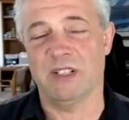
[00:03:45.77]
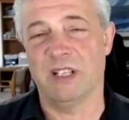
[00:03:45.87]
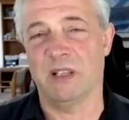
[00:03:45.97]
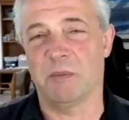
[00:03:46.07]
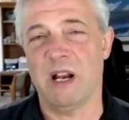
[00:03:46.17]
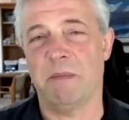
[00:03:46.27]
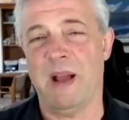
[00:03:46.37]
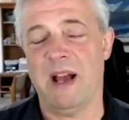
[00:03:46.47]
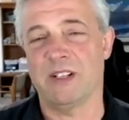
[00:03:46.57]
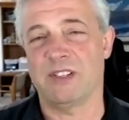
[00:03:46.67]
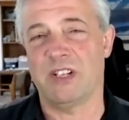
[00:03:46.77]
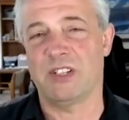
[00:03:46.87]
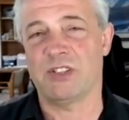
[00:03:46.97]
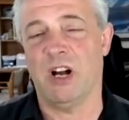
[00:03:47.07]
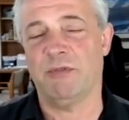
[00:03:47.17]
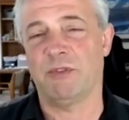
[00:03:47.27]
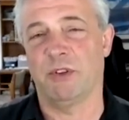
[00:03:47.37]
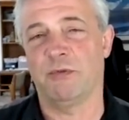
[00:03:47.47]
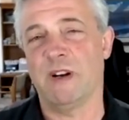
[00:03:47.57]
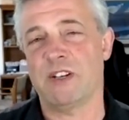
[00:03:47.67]
And then the brake pad is a softer
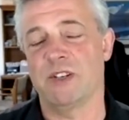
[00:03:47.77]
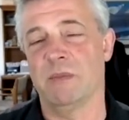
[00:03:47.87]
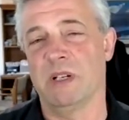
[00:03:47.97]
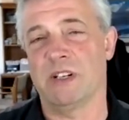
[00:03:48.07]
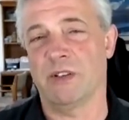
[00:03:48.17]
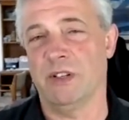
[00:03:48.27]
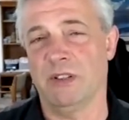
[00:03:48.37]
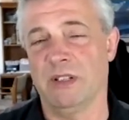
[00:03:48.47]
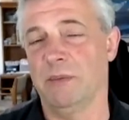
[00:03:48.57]
friction material,